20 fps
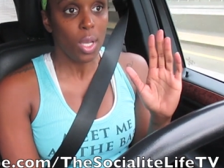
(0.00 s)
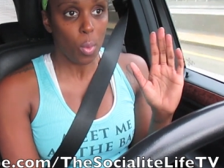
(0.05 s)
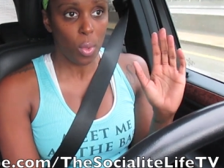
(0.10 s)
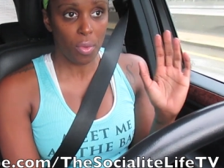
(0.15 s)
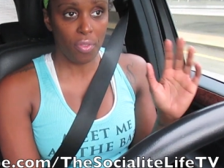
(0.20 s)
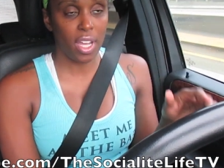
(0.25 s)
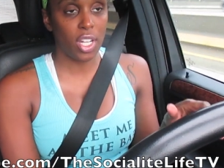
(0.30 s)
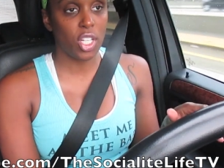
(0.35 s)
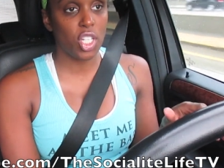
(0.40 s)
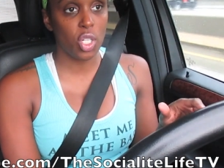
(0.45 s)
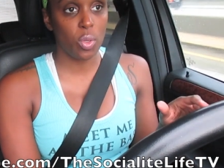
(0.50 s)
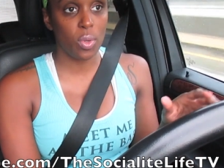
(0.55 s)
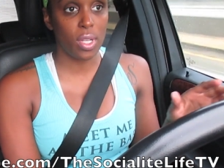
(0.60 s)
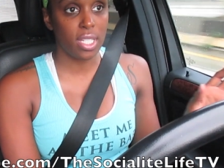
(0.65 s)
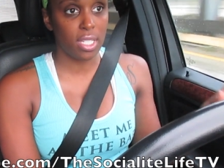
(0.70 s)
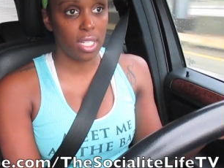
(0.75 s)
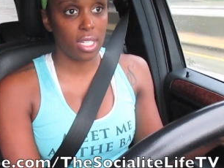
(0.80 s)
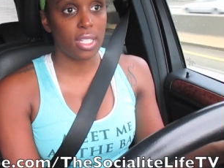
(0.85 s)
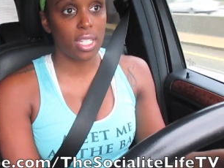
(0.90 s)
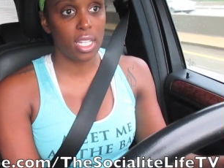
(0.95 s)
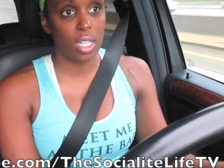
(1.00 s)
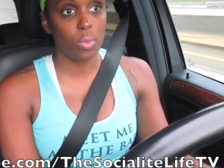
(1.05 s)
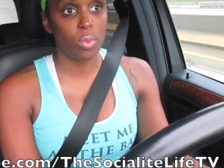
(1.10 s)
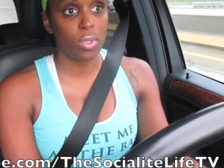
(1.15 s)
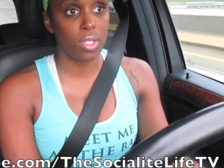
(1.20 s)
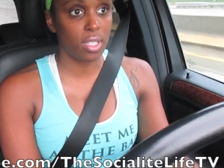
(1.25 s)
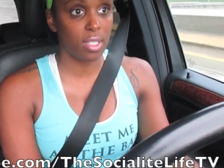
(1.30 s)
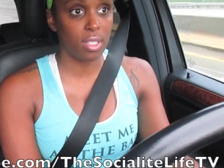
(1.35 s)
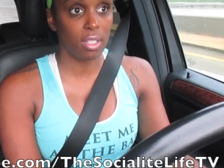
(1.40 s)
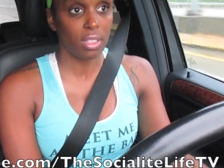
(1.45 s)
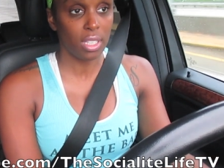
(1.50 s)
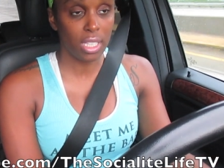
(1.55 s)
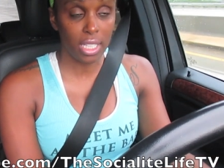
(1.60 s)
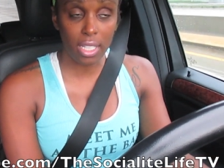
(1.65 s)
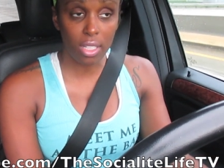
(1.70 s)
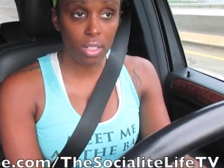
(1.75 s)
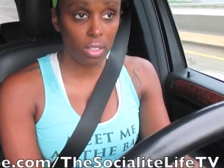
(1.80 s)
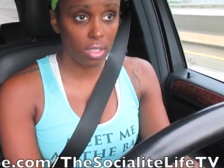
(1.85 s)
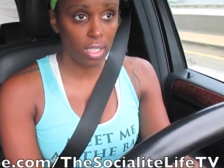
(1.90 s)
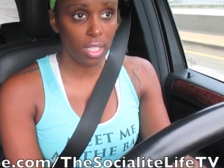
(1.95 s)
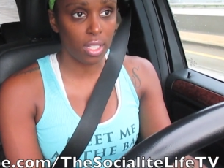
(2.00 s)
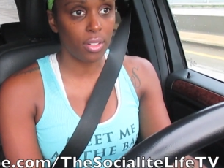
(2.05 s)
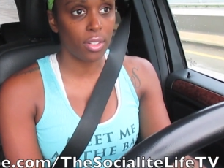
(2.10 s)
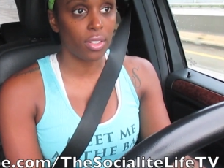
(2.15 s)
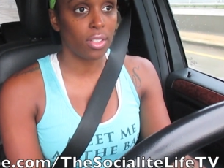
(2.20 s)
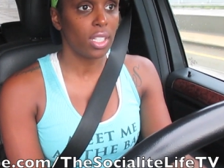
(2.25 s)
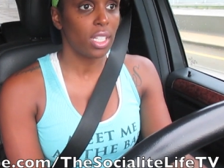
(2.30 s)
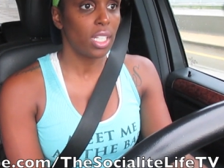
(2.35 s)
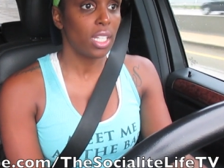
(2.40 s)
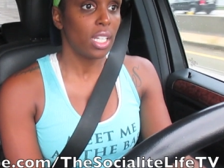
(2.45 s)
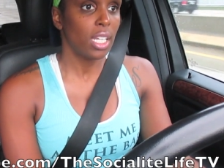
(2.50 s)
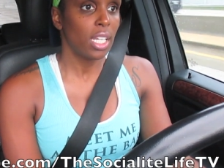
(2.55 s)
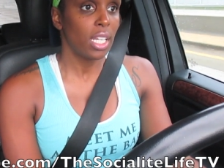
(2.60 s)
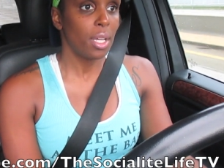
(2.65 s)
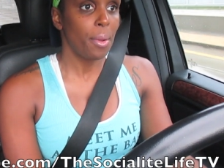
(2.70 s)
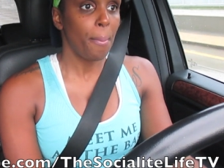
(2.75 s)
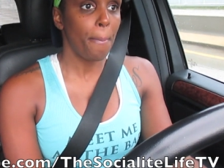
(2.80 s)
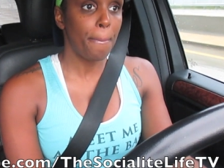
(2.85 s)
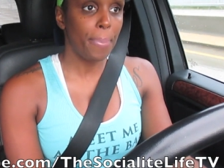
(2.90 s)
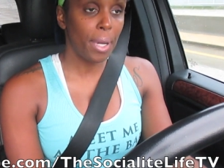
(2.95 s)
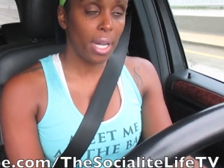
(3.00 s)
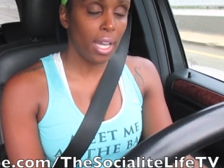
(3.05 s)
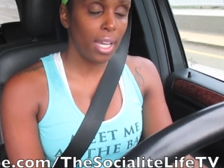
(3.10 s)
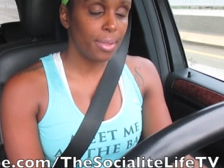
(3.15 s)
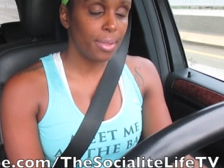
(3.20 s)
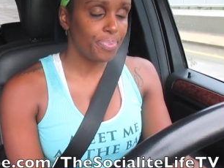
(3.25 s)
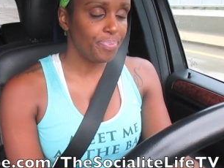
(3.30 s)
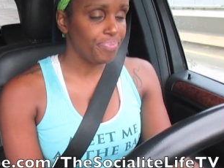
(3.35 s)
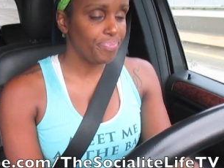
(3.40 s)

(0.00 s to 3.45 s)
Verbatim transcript: we've had Chewy since he was little little, but